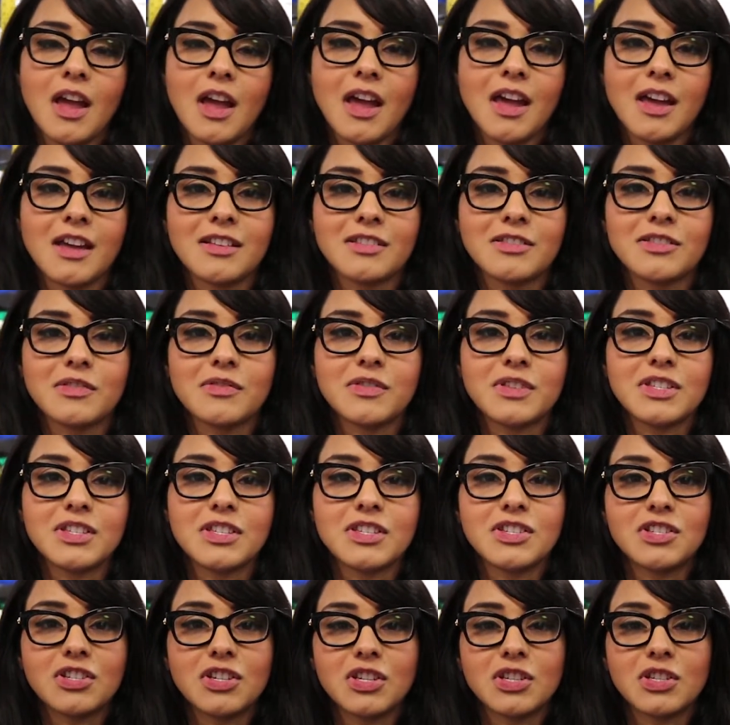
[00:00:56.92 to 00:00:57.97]
and so this
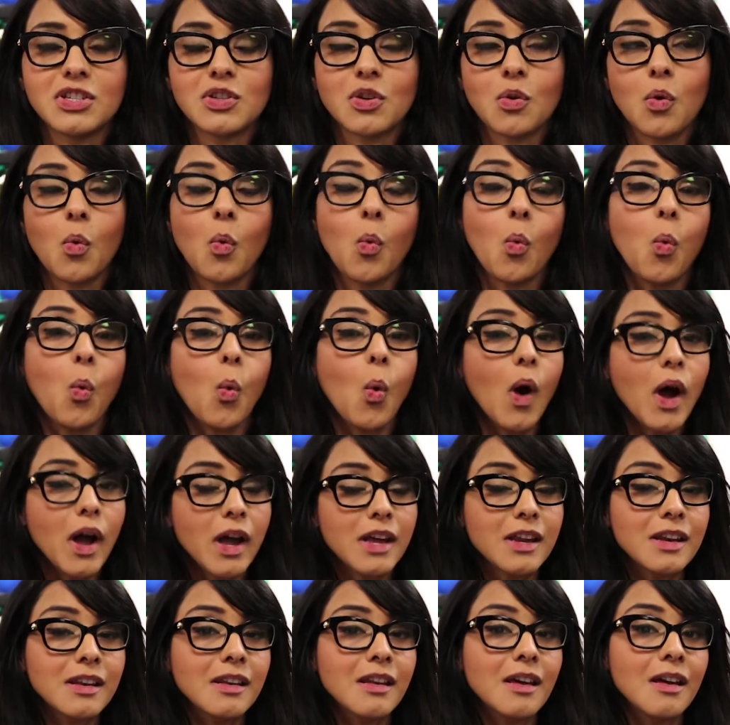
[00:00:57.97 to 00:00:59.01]
is just
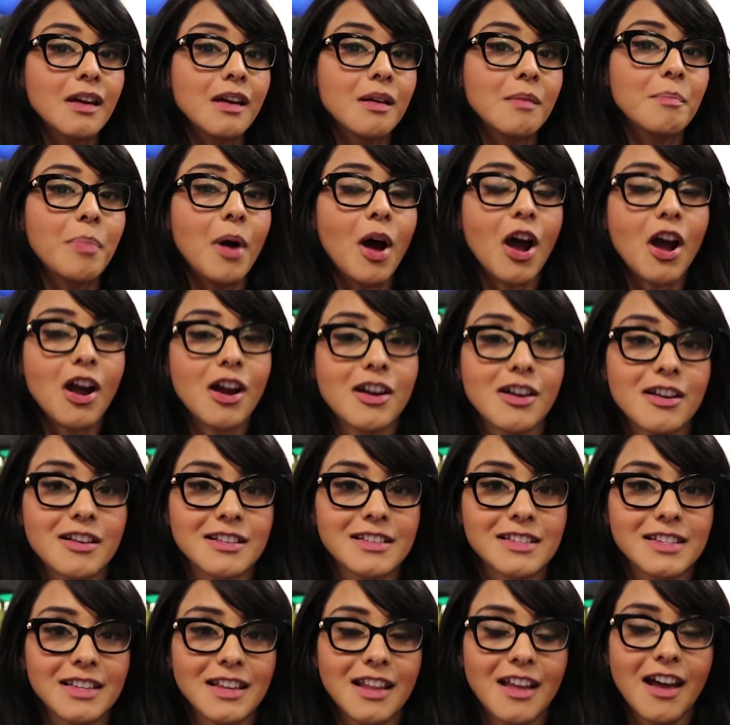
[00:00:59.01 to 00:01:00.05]
one part
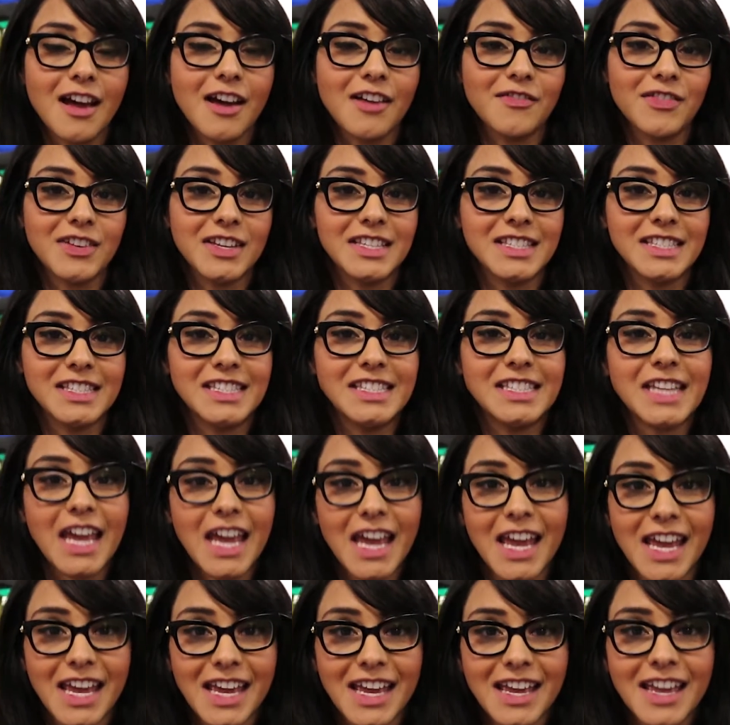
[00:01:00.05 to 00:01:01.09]
of his
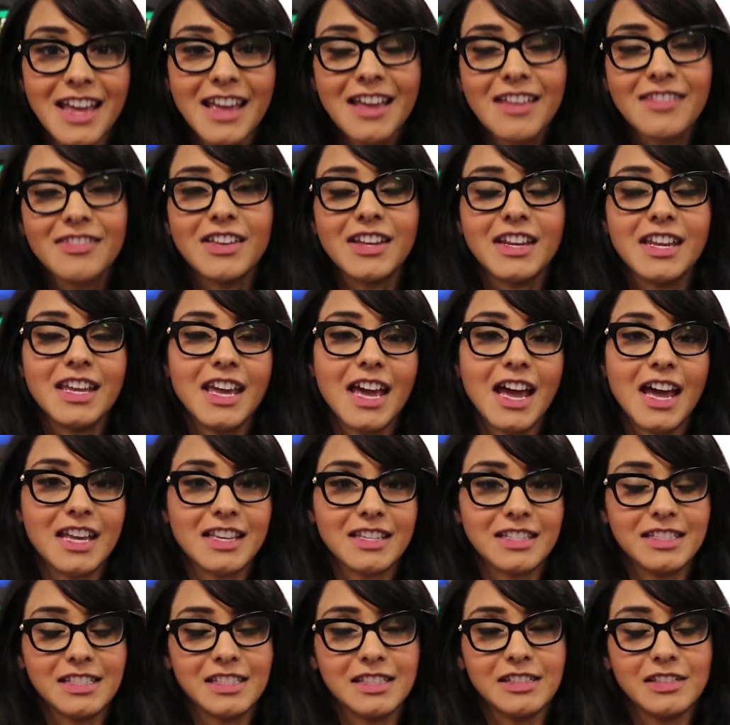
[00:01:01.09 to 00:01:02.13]
day that he has
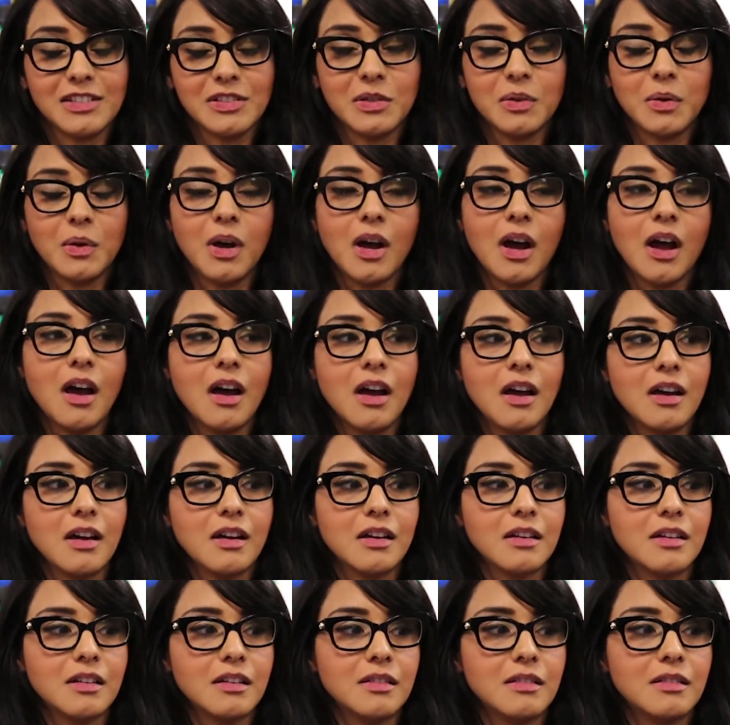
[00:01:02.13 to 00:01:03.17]
to
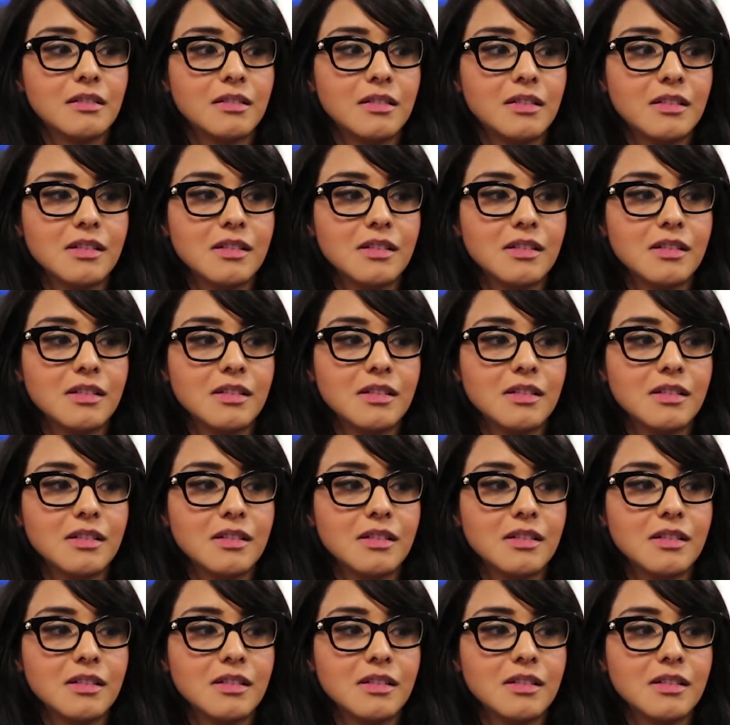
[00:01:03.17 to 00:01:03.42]
uh,